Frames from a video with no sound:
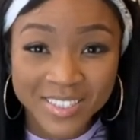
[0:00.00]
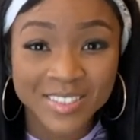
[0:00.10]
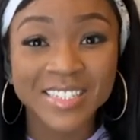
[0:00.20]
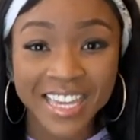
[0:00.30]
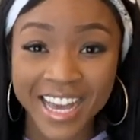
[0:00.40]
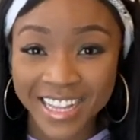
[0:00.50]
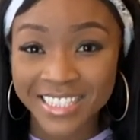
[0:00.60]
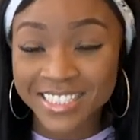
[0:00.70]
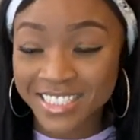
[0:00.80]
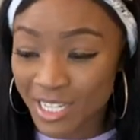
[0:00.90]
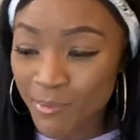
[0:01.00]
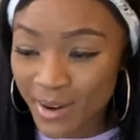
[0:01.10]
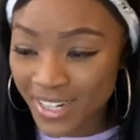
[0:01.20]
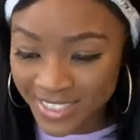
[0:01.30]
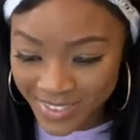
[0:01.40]
So yeah, let's just jump right
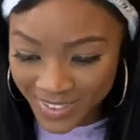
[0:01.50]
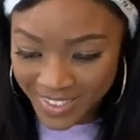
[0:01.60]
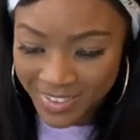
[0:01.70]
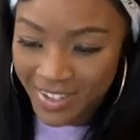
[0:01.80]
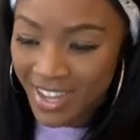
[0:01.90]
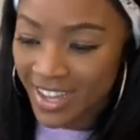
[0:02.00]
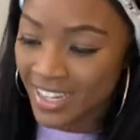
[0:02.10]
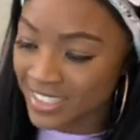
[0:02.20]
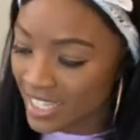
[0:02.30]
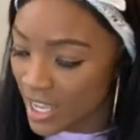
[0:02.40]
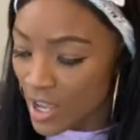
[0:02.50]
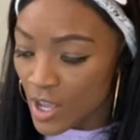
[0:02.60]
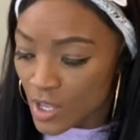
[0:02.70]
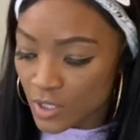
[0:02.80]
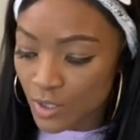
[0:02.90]
into this, you guys.
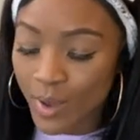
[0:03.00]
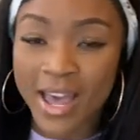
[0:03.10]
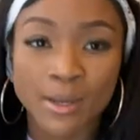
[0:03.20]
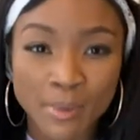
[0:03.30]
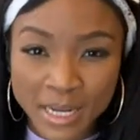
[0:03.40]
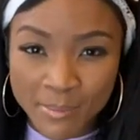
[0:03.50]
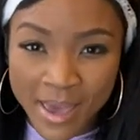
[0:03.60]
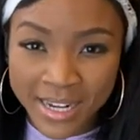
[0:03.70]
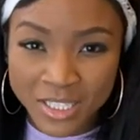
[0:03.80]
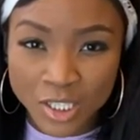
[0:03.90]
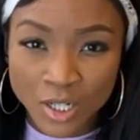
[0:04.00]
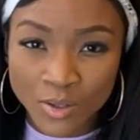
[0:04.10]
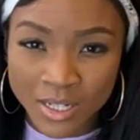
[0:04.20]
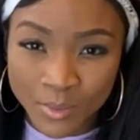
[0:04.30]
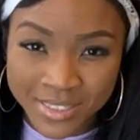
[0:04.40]
So I had to bring it back to show
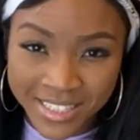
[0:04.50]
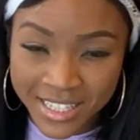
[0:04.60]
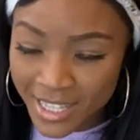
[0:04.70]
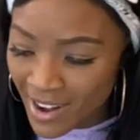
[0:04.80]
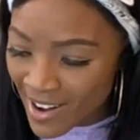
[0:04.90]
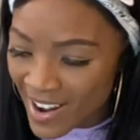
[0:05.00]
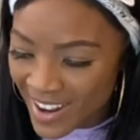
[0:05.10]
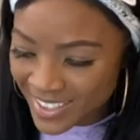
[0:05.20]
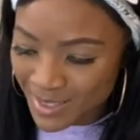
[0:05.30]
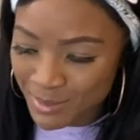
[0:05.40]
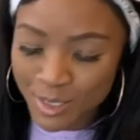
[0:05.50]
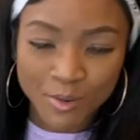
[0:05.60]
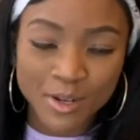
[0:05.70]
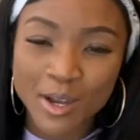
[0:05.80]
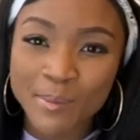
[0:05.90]
that it wasn't in there. So I'm just gonna
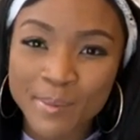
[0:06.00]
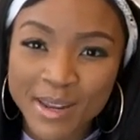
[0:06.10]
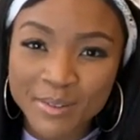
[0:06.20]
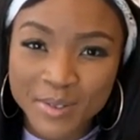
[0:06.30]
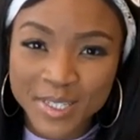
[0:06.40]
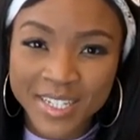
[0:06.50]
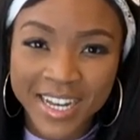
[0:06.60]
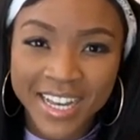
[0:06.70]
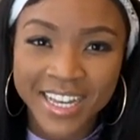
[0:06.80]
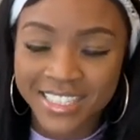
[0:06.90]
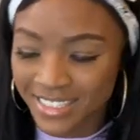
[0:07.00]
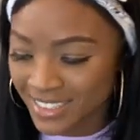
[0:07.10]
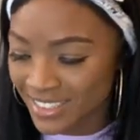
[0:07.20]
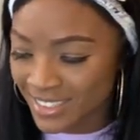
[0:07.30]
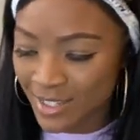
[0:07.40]
reopen it for you guys
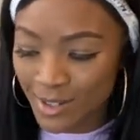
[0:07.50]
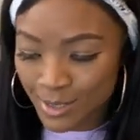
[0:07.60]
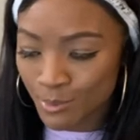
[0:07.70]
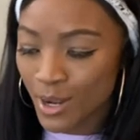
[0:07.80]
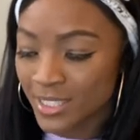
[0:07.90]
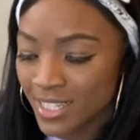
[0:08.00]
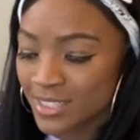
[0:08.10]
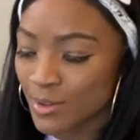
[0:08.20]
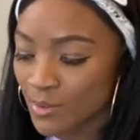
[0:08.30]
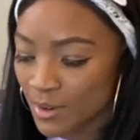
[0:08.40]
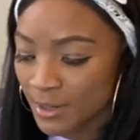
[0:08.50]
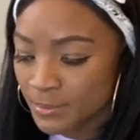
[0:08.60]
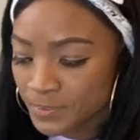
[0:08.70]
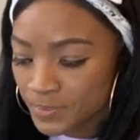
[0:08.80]
and start this process over.